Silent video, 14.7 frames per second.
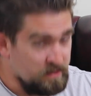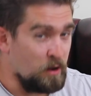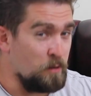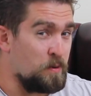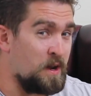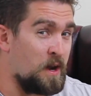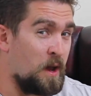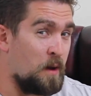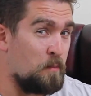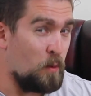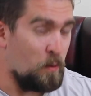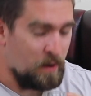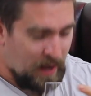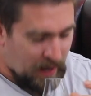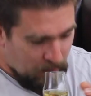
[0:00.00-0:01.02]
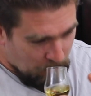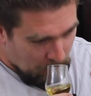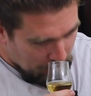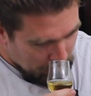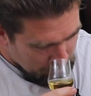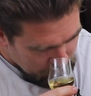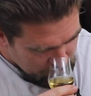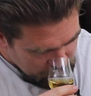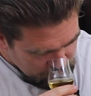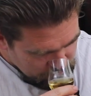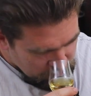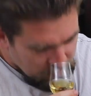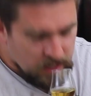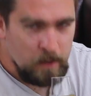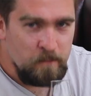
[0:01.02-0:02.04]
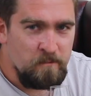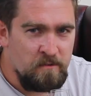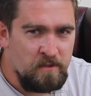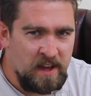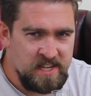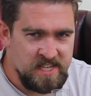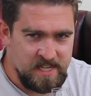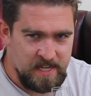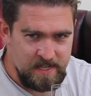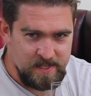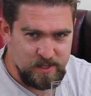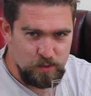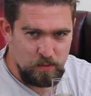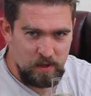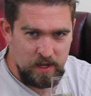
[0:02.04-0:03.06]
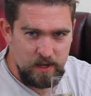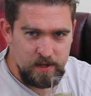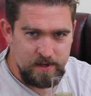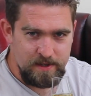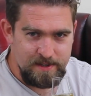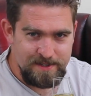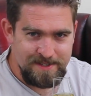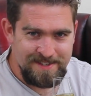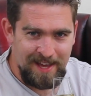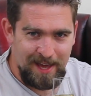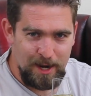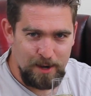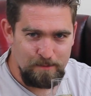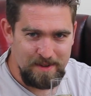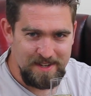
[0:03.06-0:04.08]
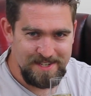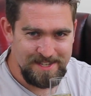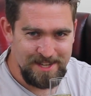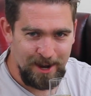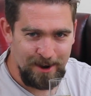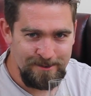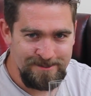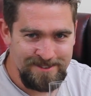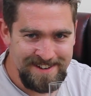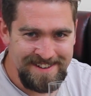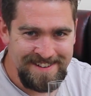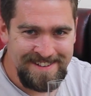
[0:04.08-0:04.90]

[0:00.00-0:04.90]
opening up more now. Confessing to me. He's telling me stuff.